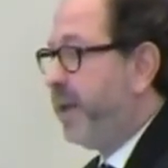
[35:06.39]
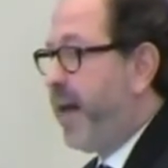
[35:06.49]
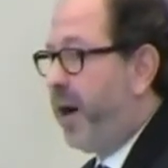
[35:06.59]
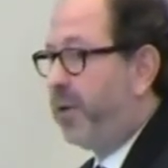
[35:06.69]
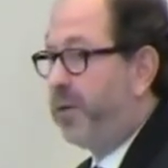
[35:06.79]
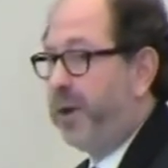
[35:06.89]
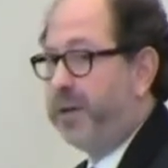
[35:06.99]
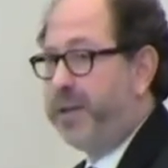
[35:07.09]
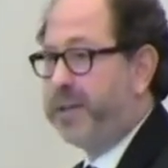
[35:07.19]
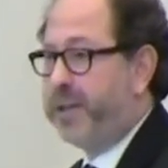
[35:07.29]
Now,
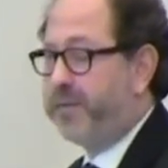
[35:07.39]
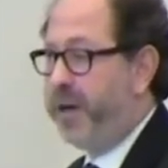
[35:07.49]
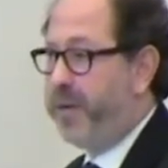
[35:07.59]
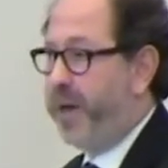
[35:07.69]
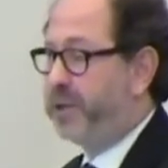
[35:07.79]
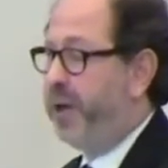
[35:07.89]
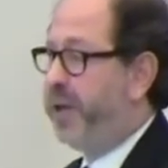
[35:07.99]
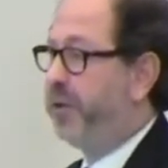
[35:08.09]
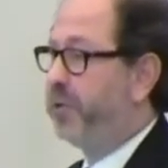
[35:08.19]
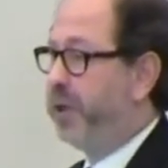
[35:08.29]
this is very much
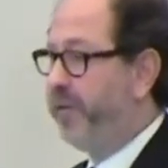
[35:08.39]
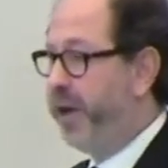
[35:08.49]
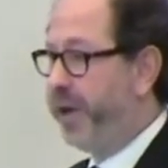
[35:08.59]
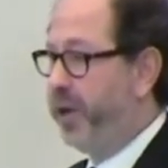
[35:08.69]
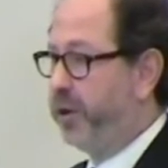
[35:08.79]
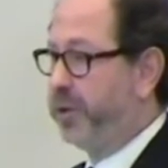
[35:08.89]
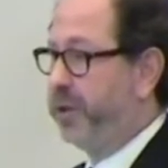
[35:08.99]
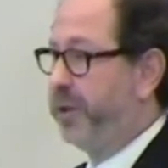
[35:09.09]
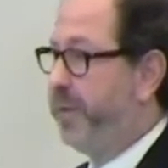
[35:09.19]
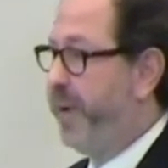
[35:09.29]
linked to the very hot
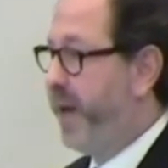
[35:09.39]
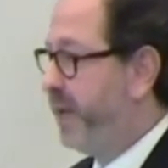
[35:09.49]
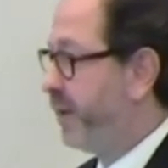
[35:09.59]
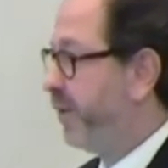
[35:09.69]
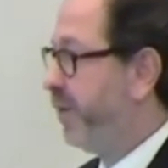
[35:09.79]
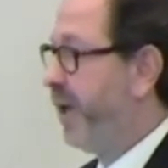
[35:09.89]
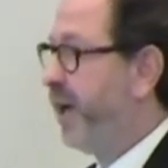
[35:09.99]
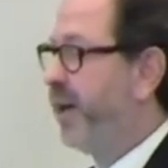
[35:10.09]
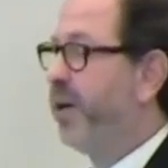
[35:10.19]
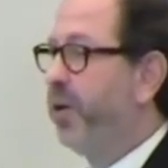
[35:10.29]
uh, debate uh, we
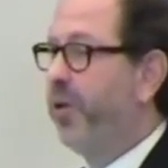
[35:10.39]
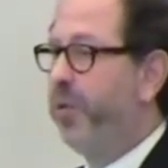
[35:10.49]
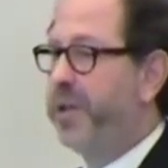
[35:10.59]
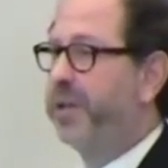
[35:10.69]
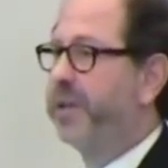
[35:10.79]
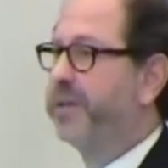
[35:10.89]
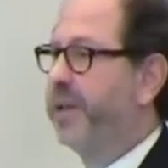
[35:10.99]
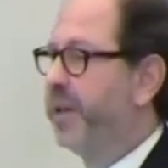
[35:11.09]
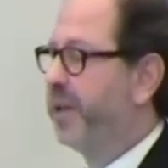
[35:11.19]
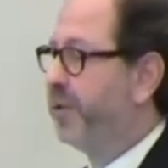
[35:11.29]
are all
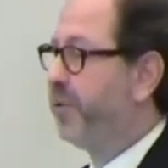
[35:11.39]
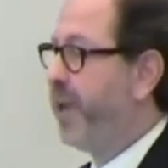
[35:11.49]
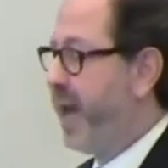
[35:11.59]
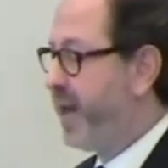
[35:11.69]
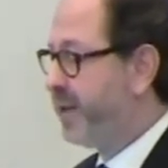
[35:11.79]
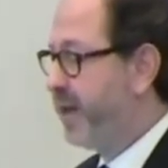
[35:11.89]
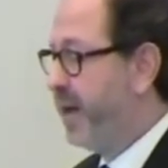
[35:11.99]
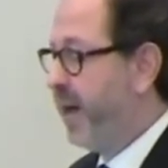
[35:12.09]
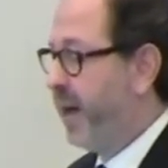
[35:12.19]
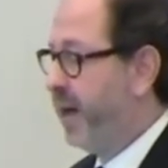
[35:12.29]
witnessing uh, today
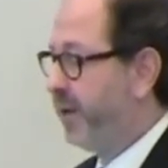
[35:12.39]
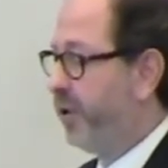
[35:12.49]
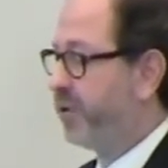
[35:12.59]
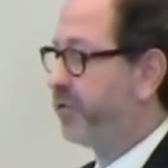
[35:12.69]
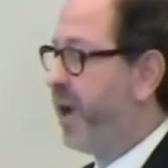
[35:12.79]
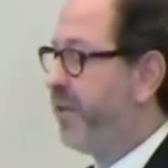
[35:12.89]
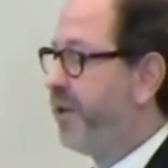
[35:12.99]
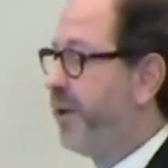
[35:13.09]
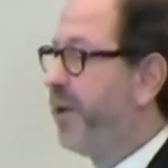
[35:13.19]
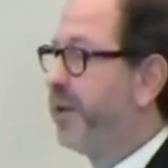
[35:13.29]
of
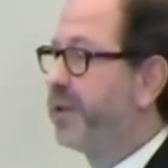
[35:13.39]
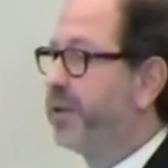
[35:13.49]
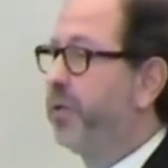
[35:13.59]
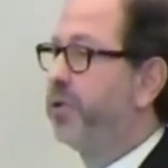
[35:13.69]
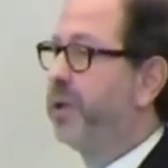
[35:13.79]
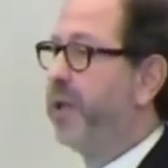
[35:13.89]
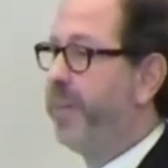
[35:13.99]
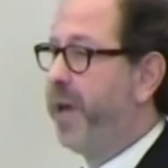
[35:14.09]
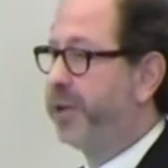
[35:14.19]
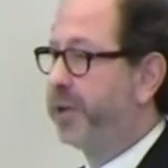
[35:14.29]
strengthening the social
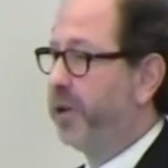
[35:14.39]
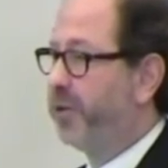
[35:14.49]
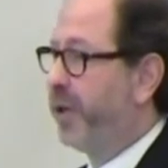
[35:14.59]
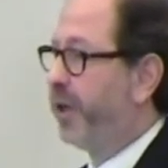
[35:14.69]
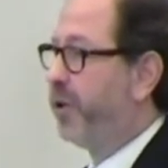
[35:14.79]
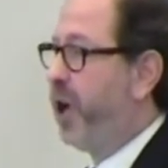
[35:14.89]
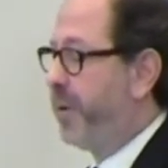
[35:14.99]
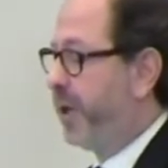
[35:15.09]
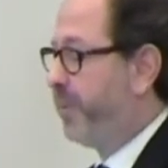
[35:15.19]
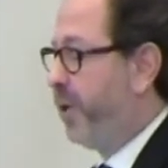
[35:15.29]
dimension of the
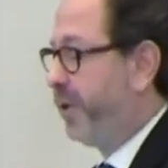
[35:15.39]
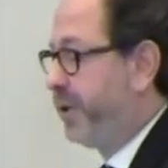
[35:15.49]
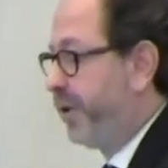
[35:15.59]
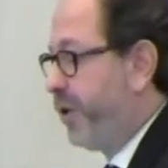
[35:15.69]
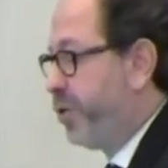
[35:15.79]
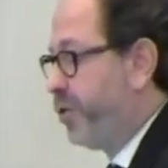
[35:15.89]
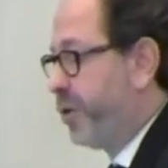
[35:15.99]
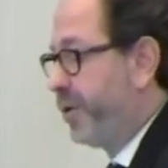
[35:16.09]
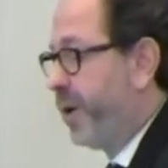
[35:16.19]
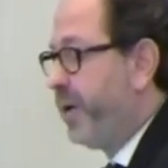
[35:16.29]
economic and monetary union.